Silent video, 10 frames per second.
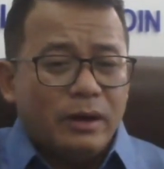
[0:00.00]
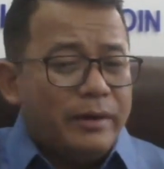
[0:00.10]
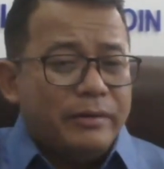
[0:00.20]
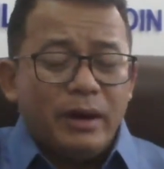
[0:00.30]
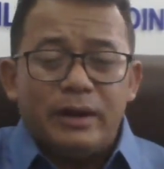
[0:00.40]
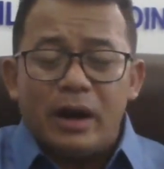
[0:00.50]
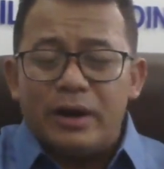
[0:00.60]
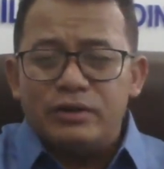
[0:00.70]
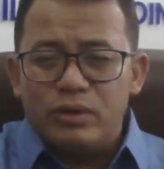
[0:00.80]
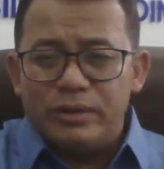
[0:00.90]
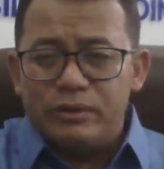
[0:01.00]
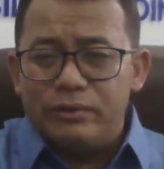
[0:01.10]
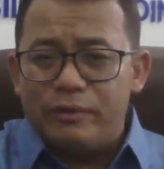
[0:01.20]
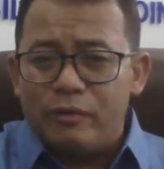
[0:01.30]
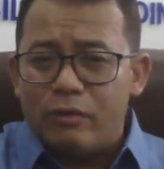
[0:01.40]
I really congratulate
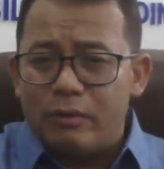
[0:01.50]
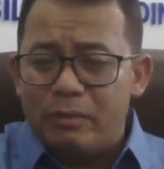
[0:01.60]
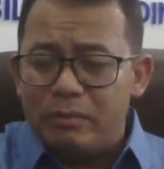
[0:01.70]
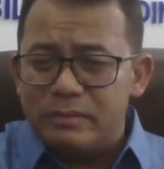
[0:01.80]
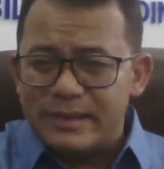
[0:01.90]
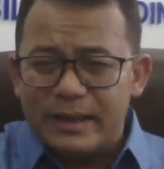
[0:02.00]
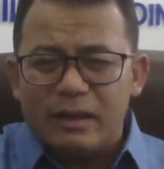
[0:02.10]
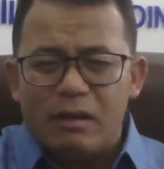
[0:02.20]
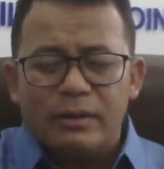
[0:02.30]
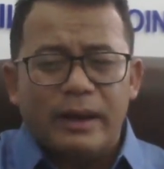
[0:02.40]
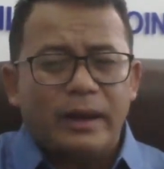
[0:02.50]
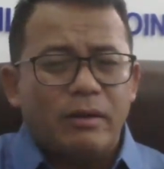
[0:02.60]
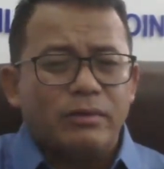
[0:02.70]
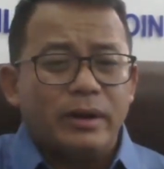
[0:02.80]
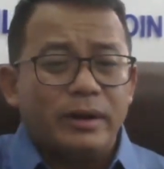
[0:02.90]
you for sending out the
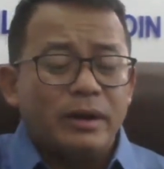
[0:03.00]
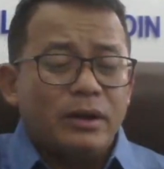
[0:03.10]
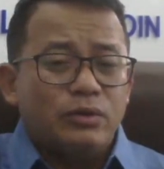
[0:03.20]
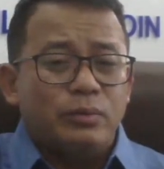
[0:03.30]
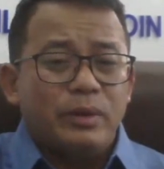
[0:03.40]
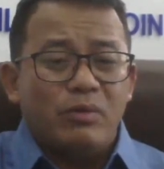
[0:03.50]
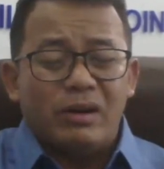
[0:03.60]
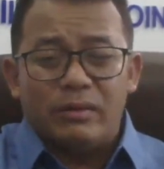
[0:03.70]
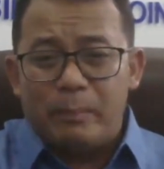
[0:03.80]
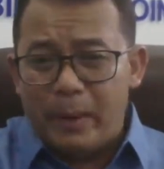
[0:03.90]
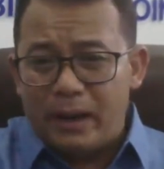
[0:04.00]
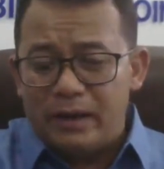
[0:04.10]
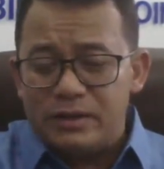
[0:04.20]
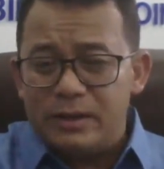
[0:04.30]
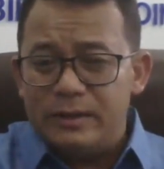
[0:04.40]
hangout link to be one of the
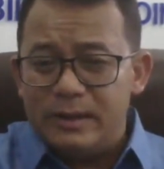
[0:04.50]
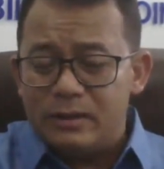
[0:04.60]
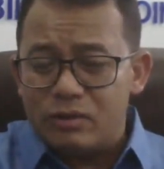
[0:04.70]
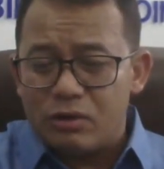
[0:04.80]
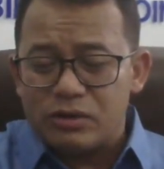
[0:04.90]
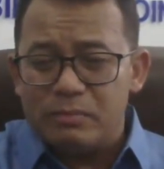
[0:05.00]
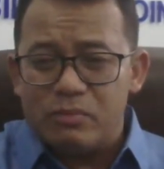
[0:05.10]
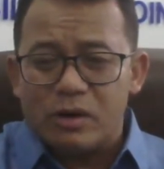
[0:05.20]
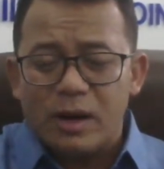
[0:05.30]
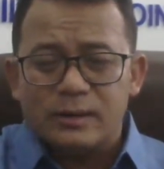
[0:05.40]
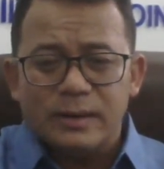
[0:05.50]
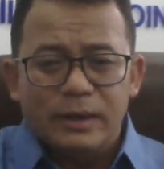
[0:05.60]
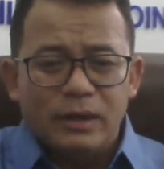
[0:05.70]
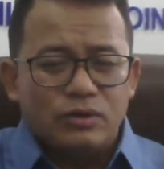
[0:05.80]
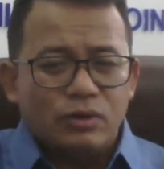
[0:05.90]
panelists in this awesome broadcast.